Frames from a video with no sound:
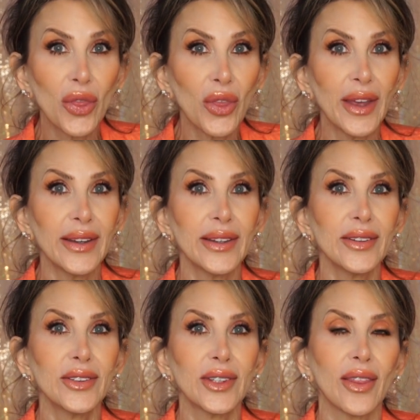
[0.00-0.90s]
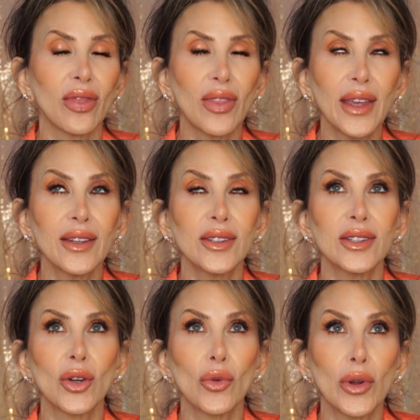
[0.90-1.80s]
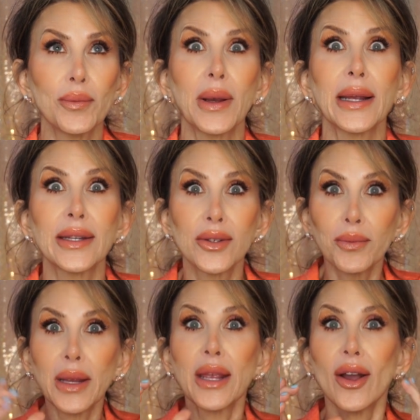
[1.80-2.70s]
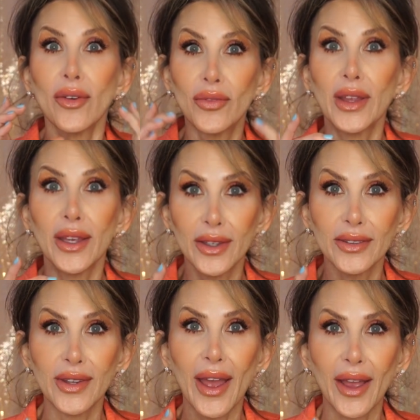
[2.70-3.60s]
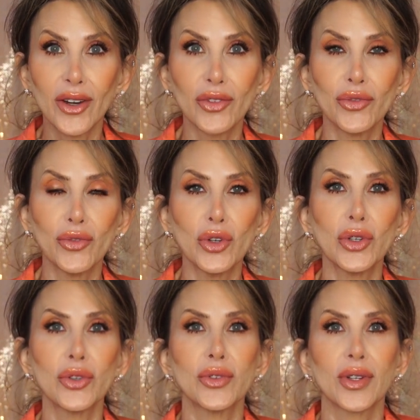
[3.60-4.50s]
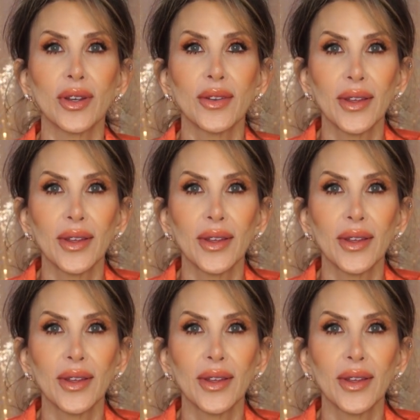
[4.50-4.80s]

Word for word: things and things that reminded me of the exact fruit.